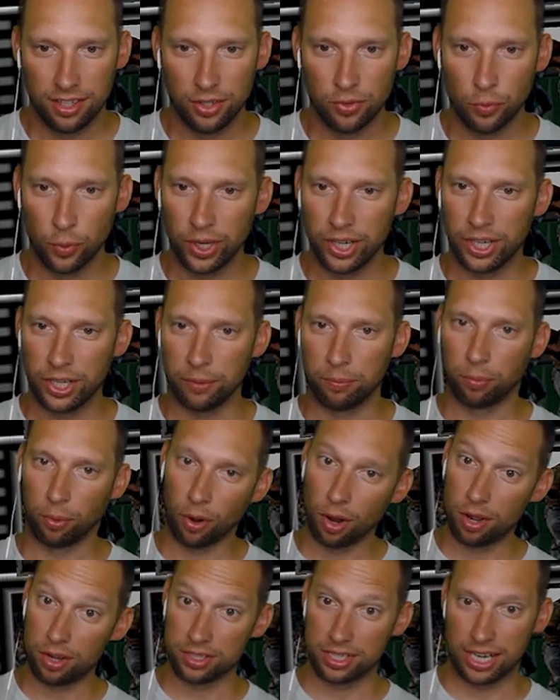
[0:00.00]
Didn't win any
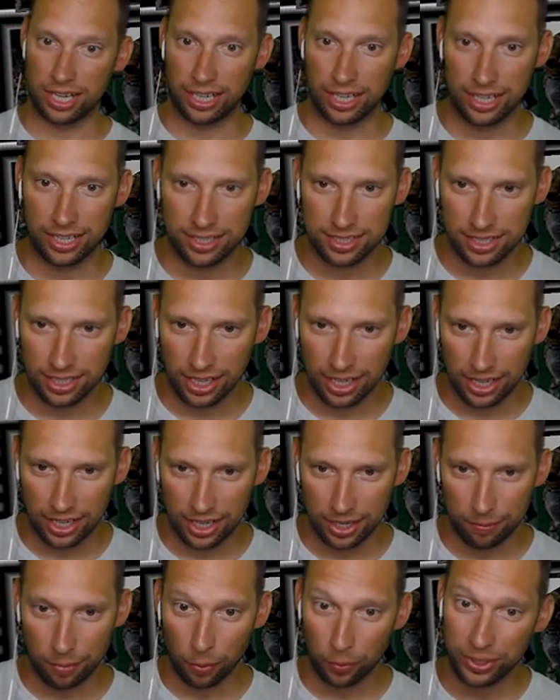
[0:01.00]
brawls, I guess,
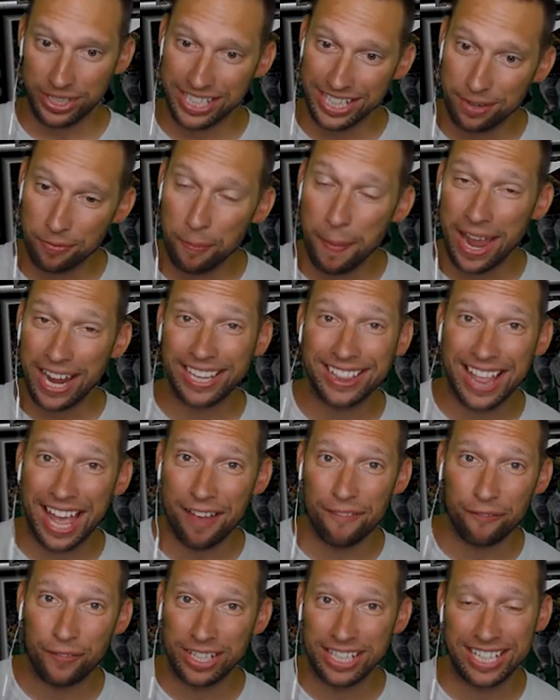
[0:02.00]
uh, but we did make
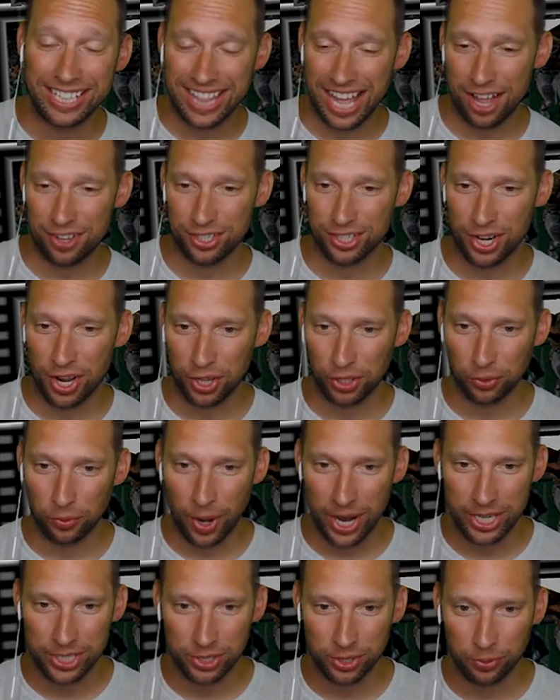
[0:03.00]
that fifty thousand dollar
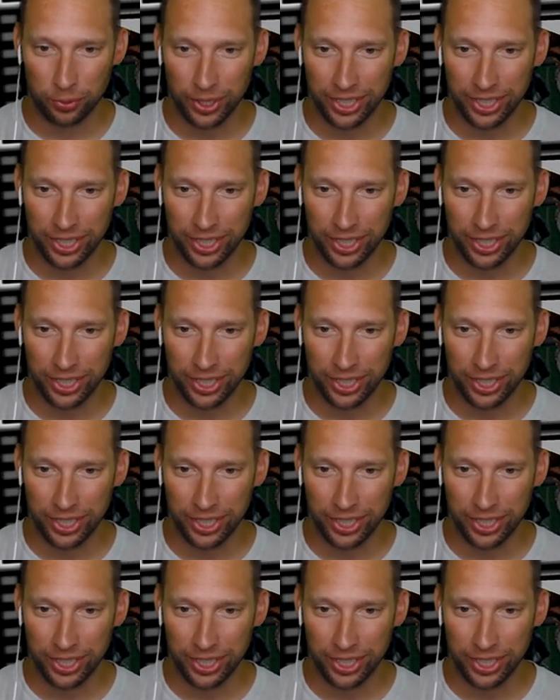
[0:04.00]
wager.